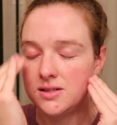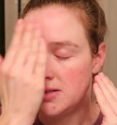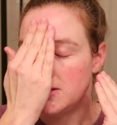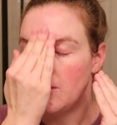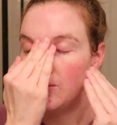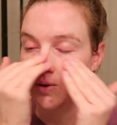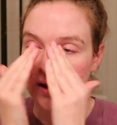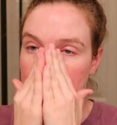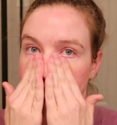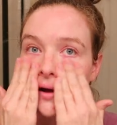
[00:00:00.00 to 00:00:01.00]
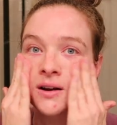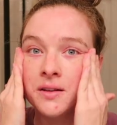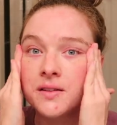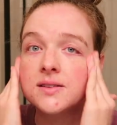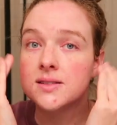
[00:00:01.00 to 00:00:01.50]
so good
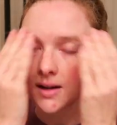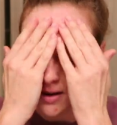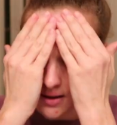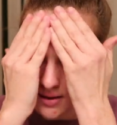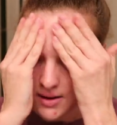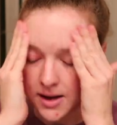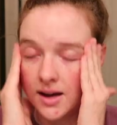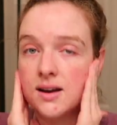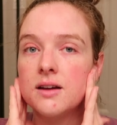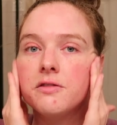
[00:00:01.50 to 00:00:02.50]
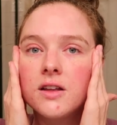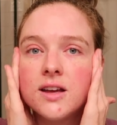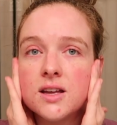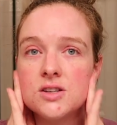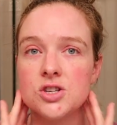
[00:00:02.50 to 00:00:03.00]
on the skin, and I feel
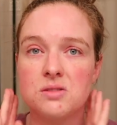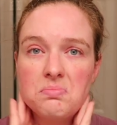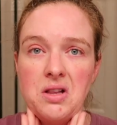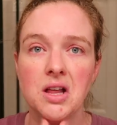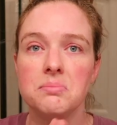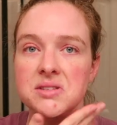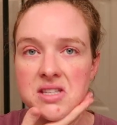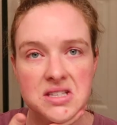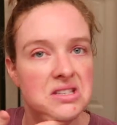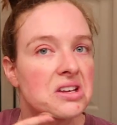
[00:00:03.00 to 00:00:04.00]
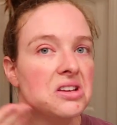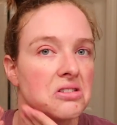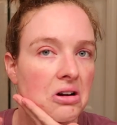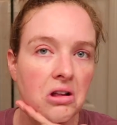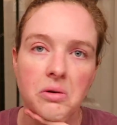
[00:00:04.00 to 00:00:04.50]
like it just plumps the
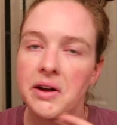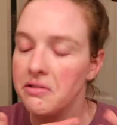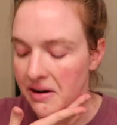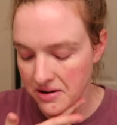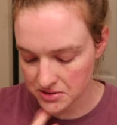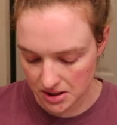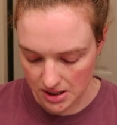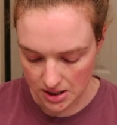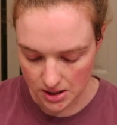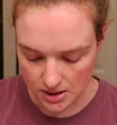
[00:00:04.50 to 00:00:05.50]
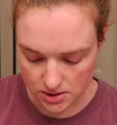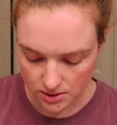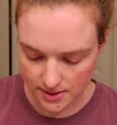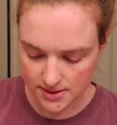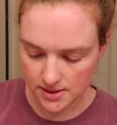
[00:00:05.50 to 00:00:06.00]
skin all the way around. So
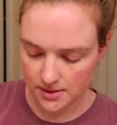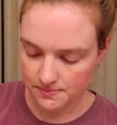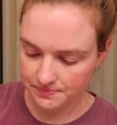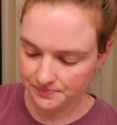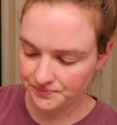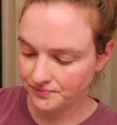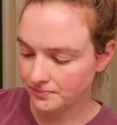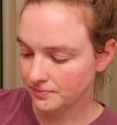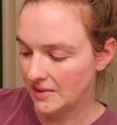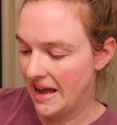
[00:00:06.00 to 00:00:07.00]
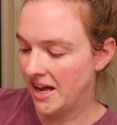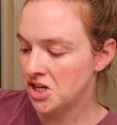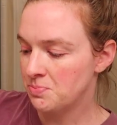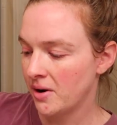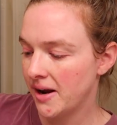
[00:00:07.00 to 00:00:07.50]
let's see.
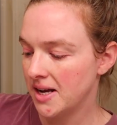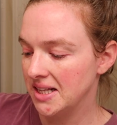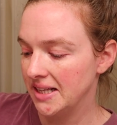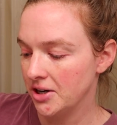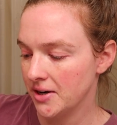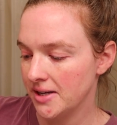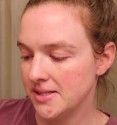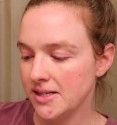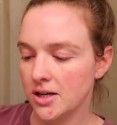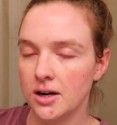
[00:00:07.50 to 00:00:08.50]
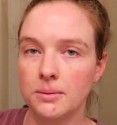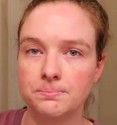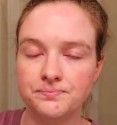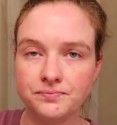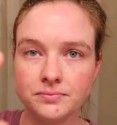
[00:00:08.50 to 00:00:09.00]
Age Bright Clearing
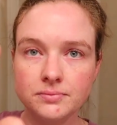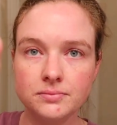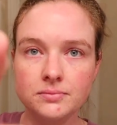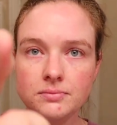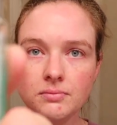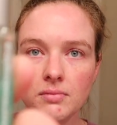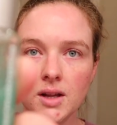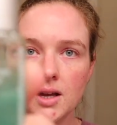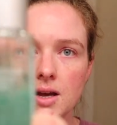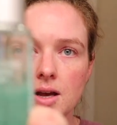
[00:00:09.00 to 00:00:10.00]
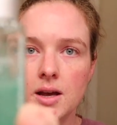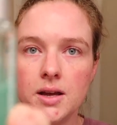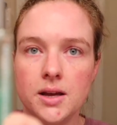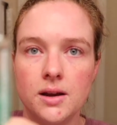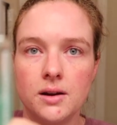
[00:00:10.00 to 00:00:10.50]
Serum.
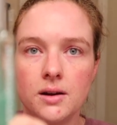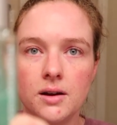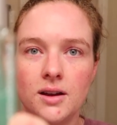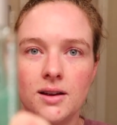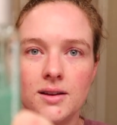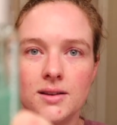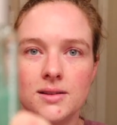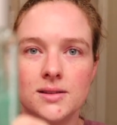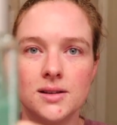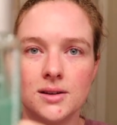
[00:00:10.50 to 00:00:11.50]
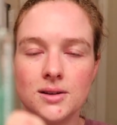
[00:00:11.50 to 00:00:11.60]
Here is